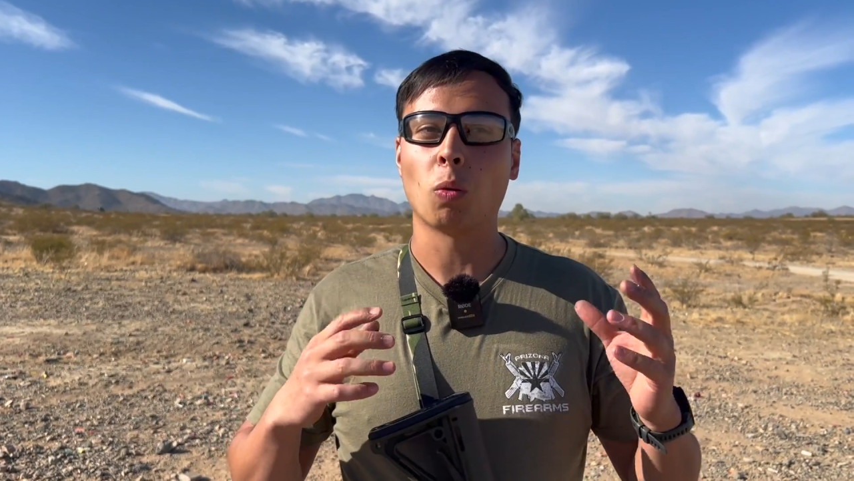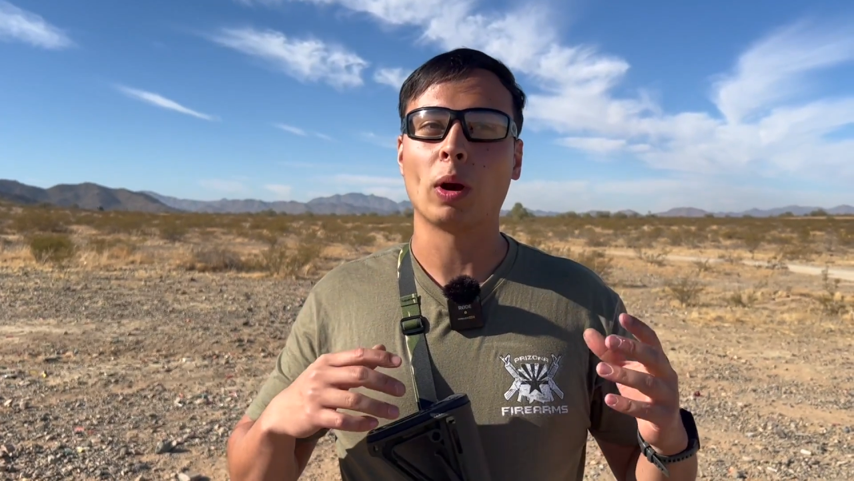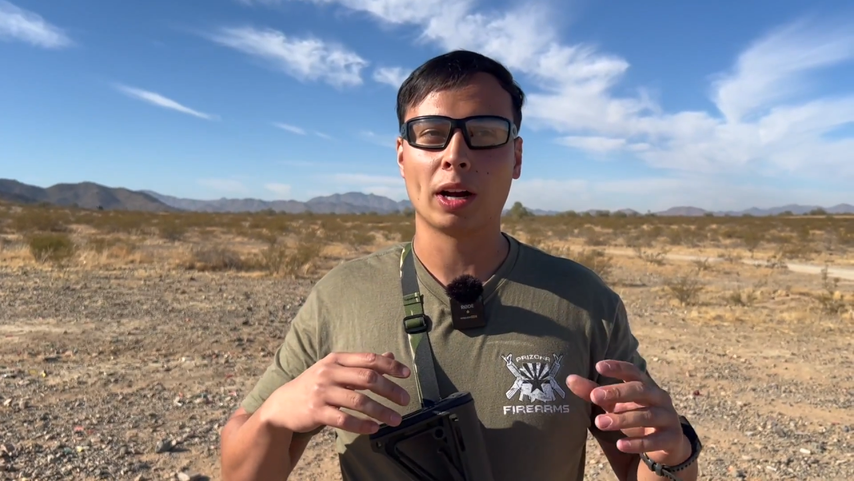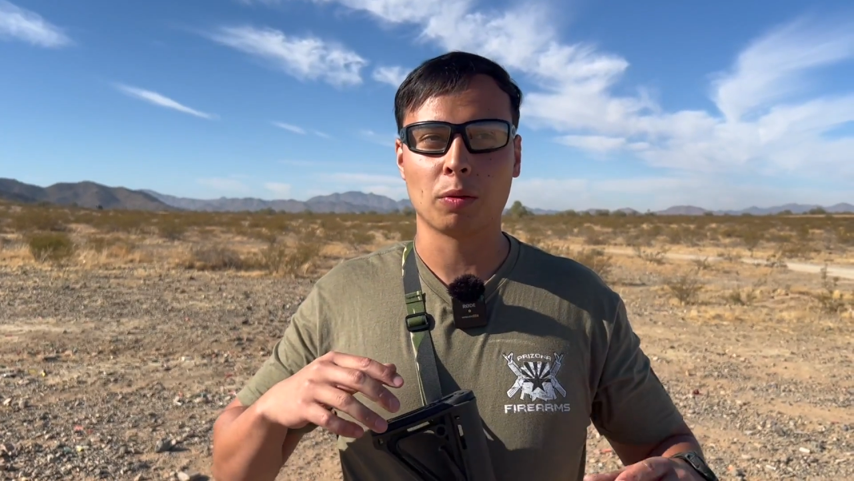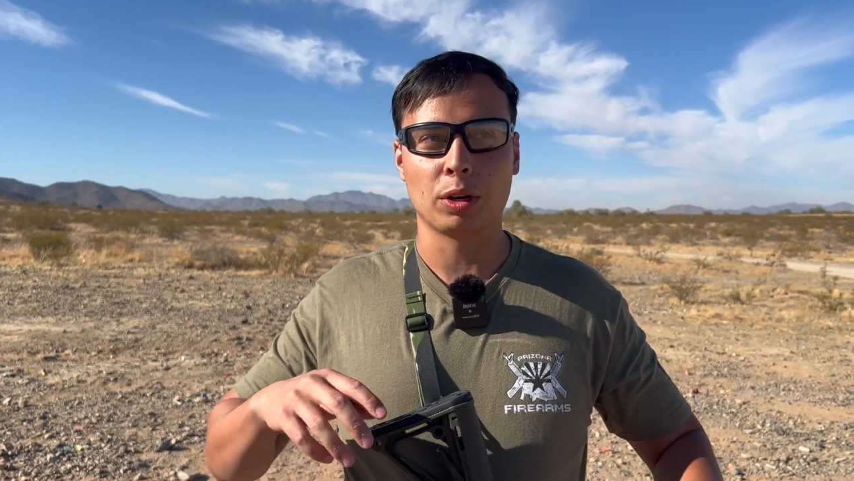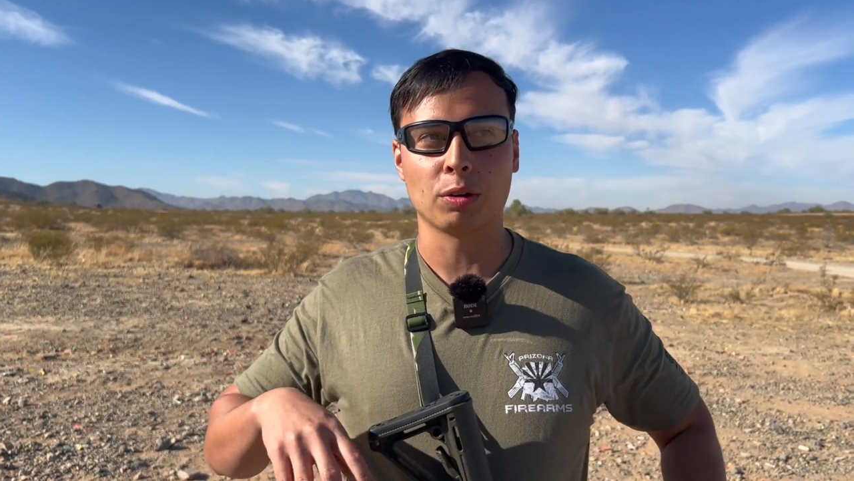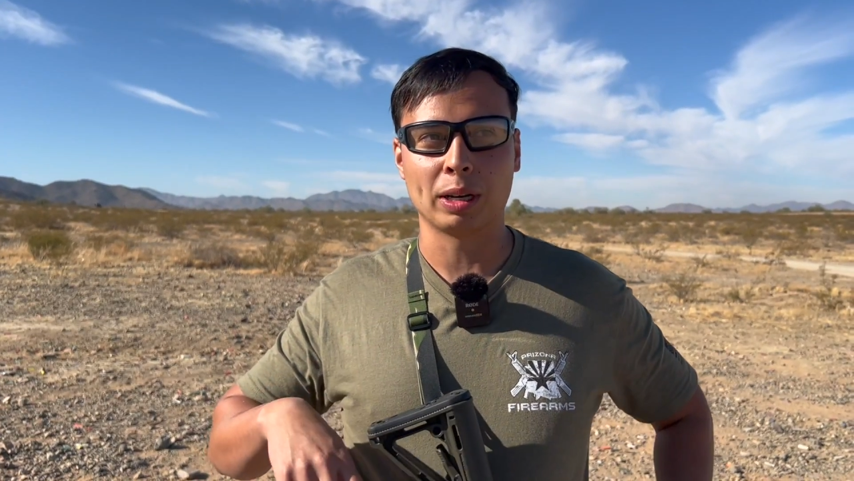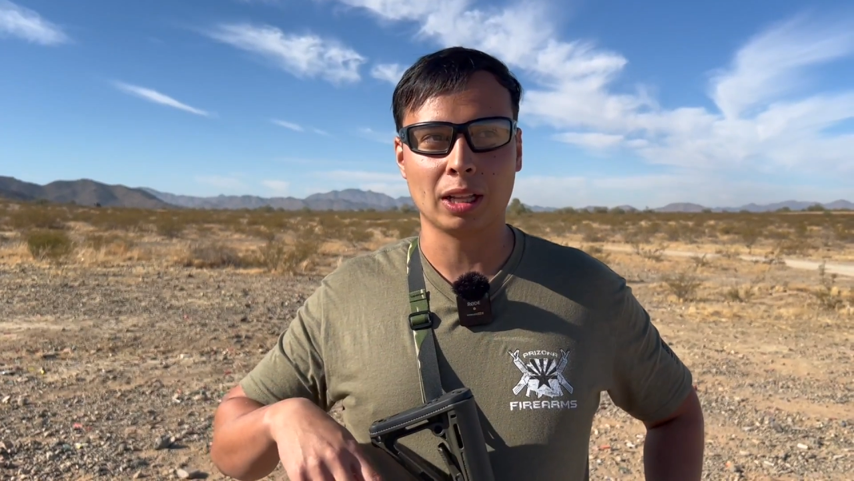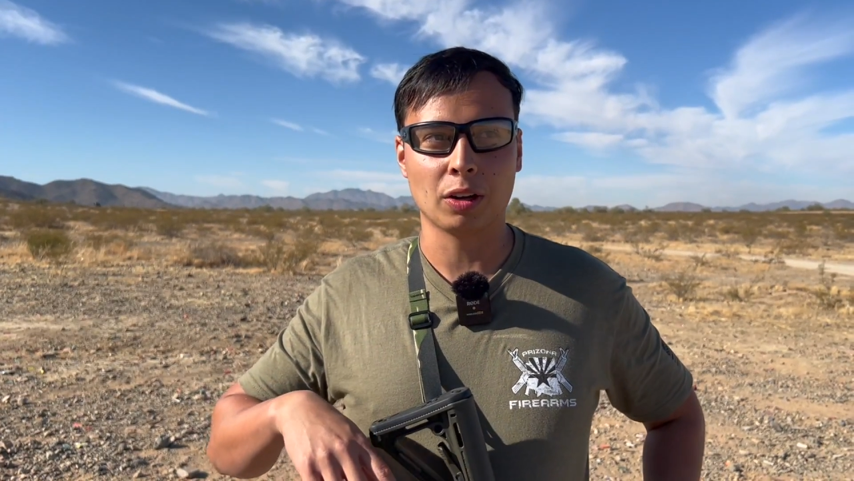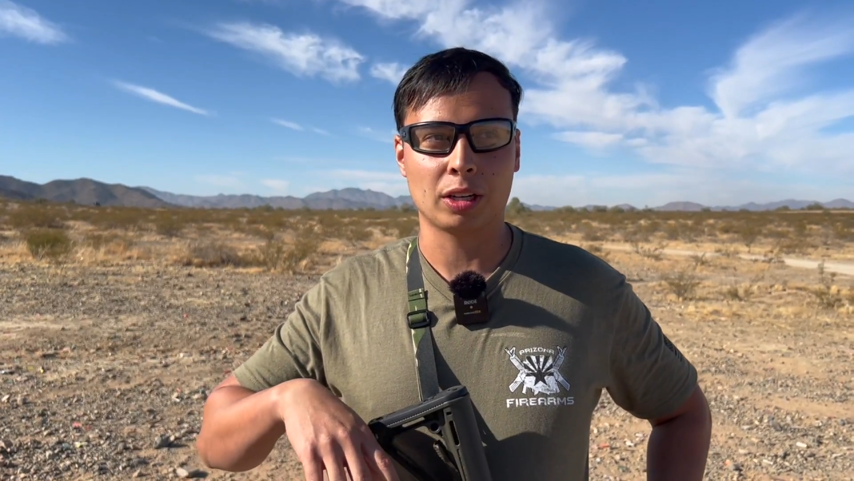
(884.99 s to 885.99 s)
weird when you
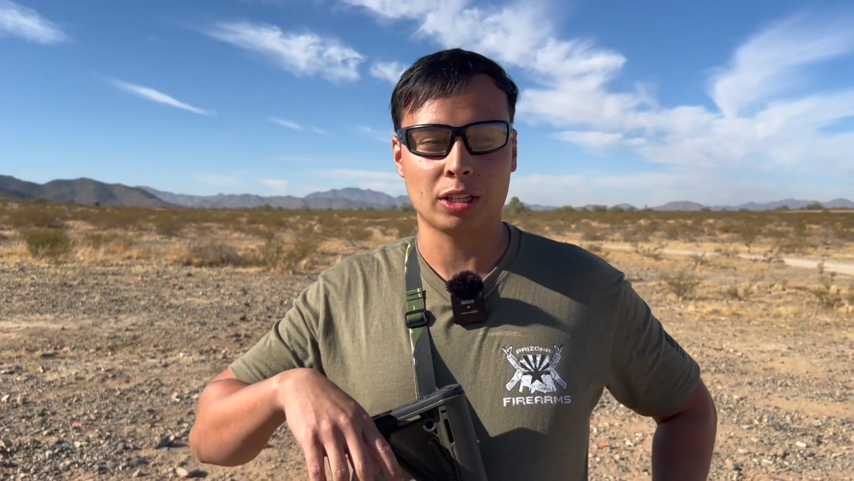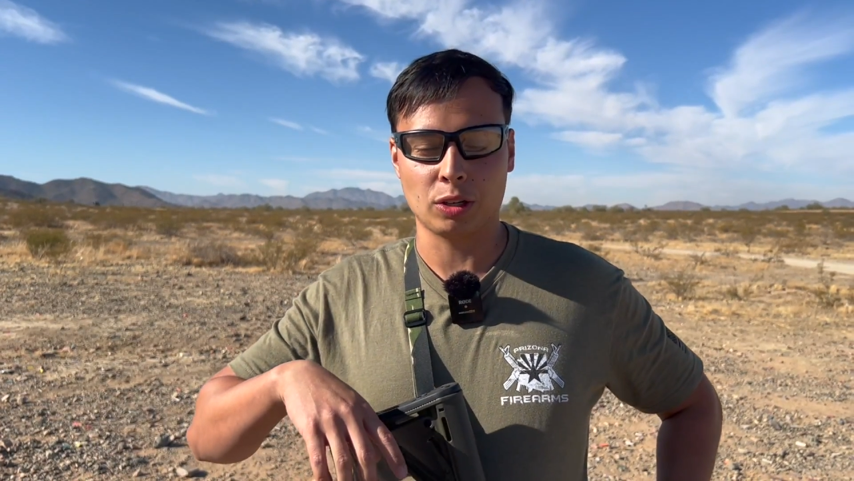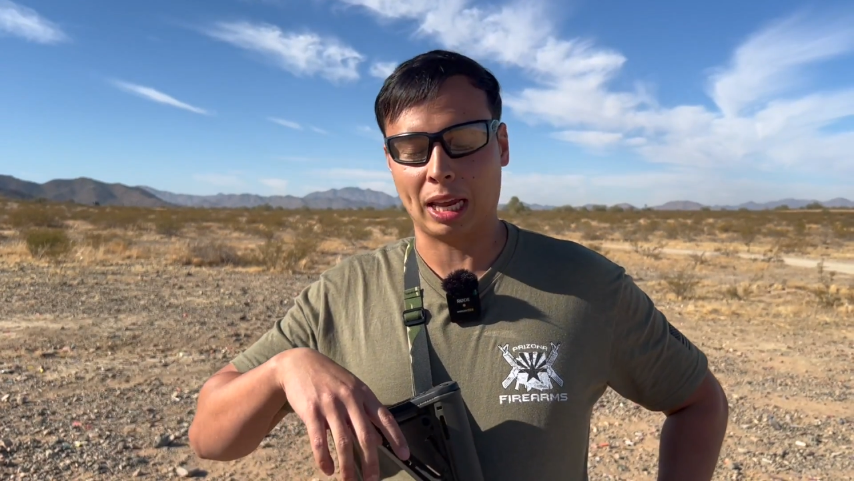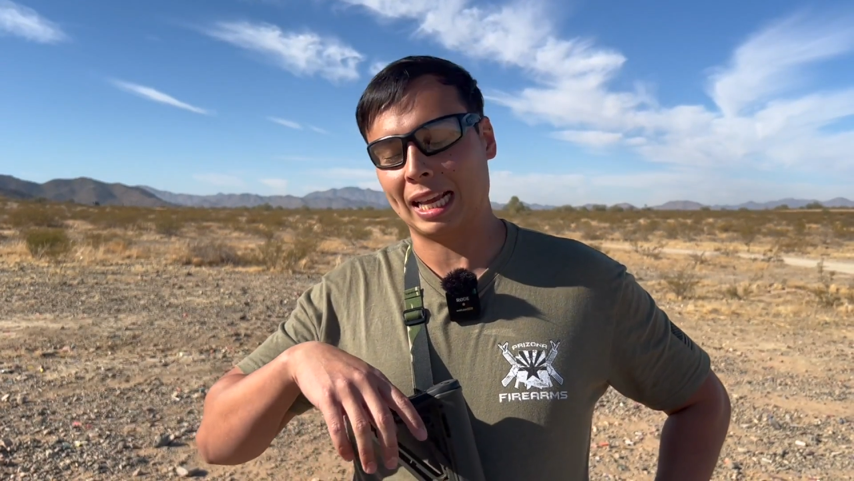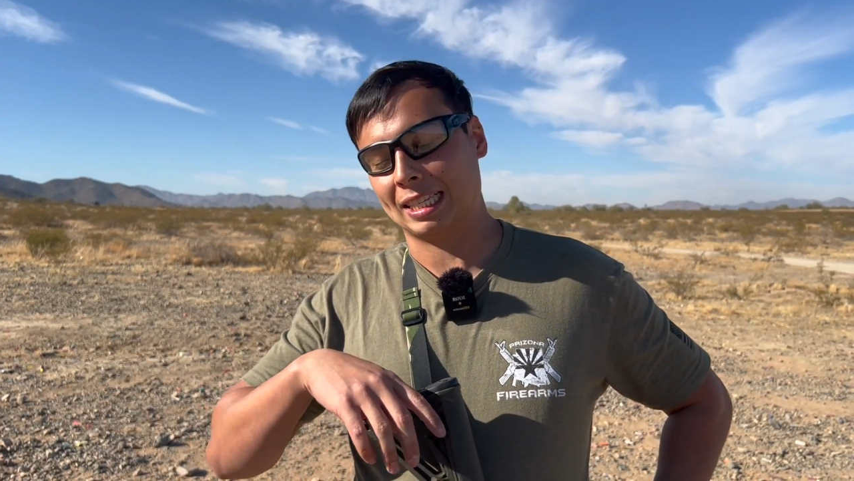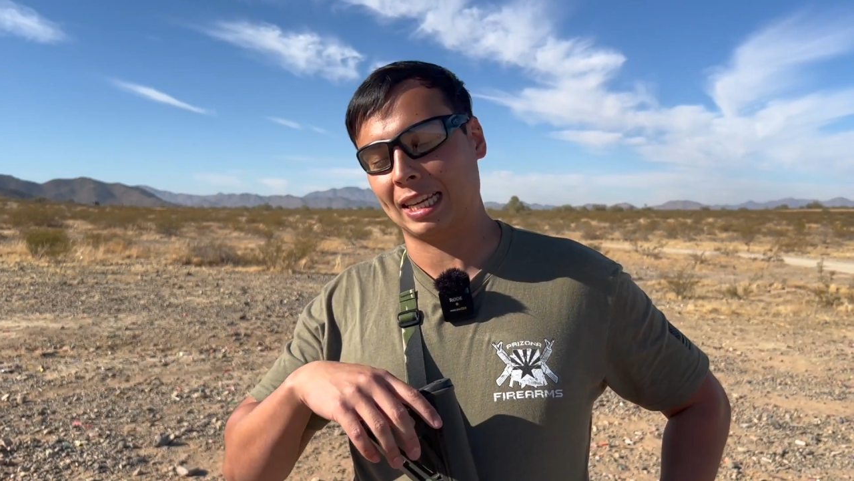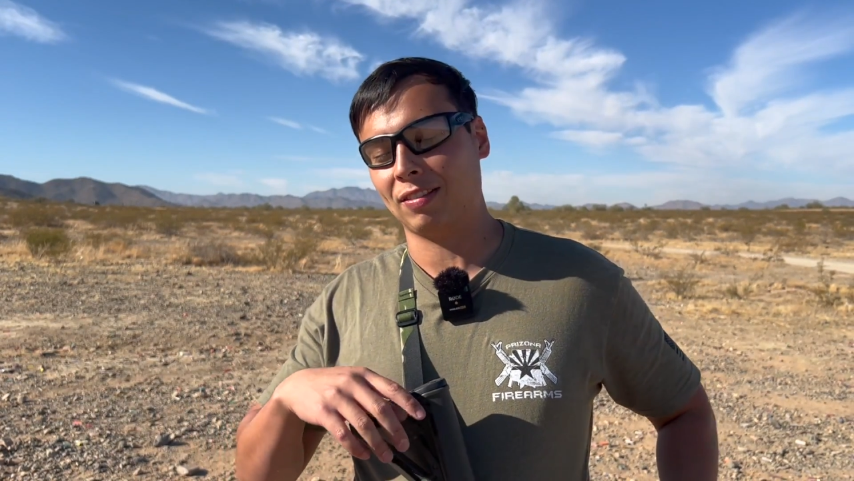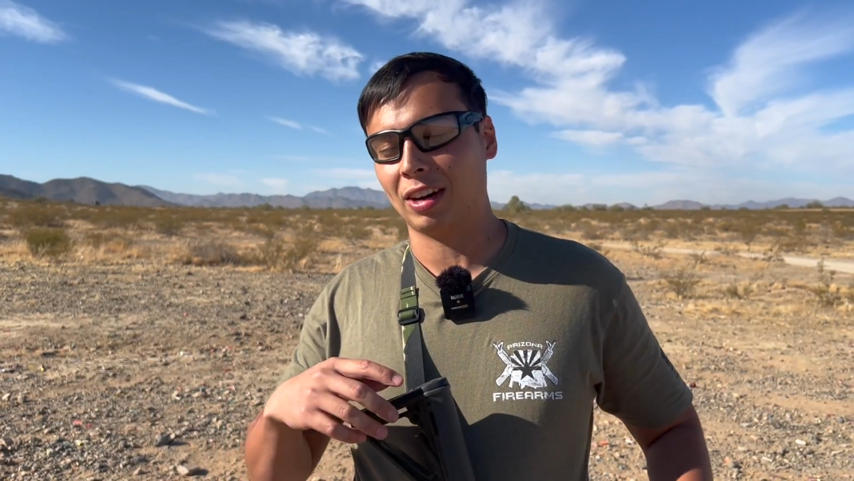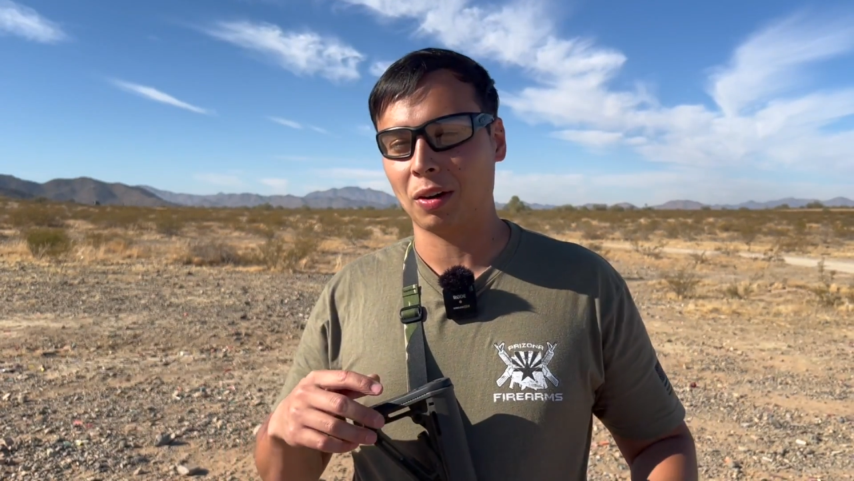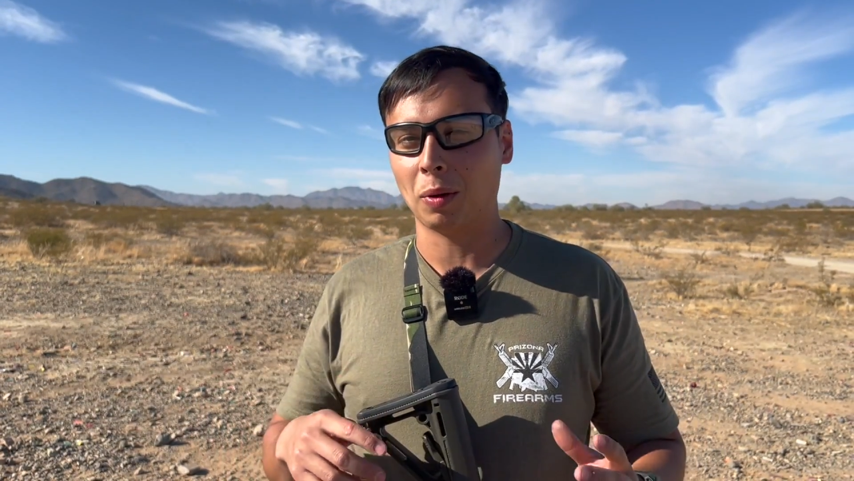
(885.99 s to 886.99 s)
reload because you can't see
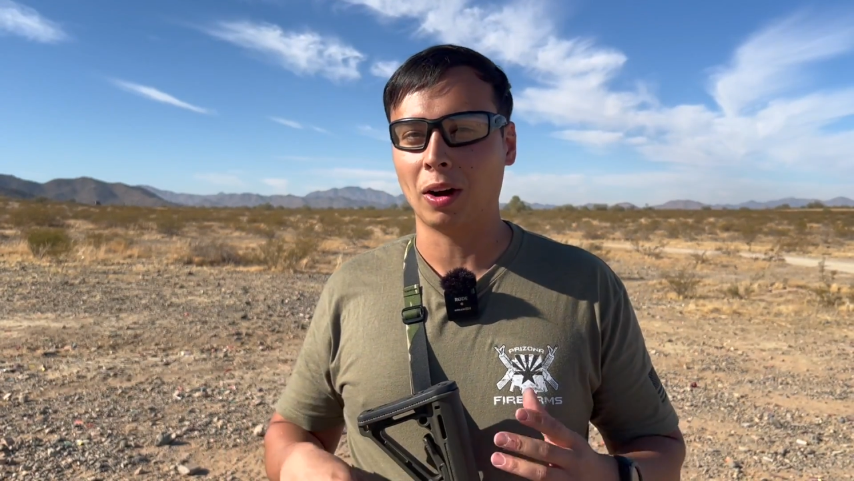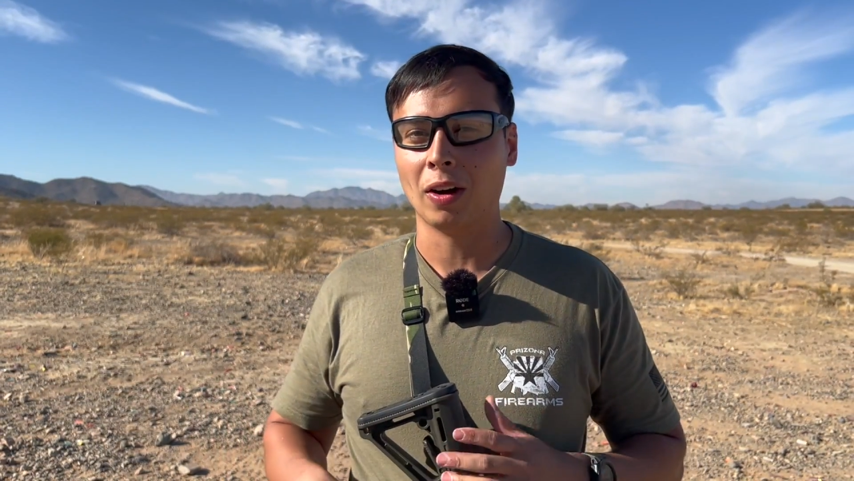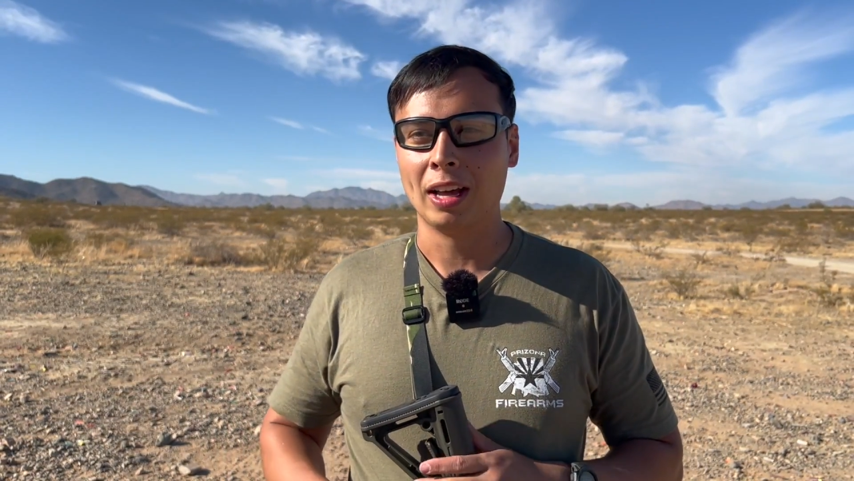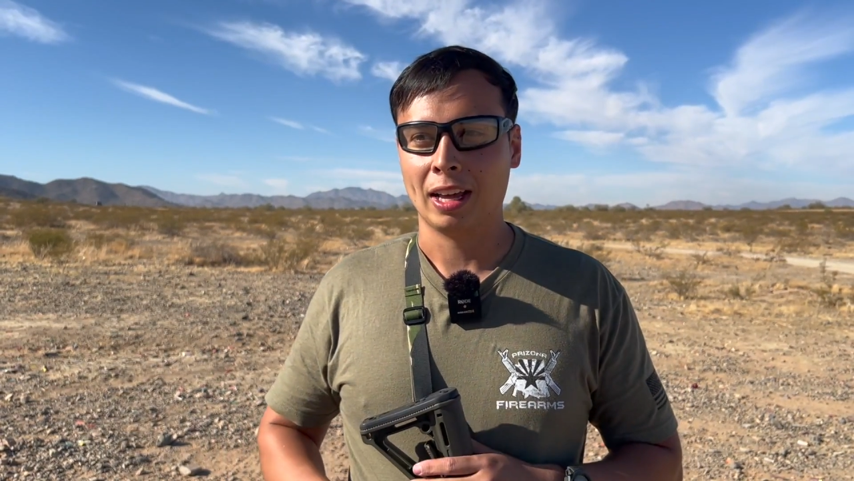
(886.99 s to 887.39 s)
very well.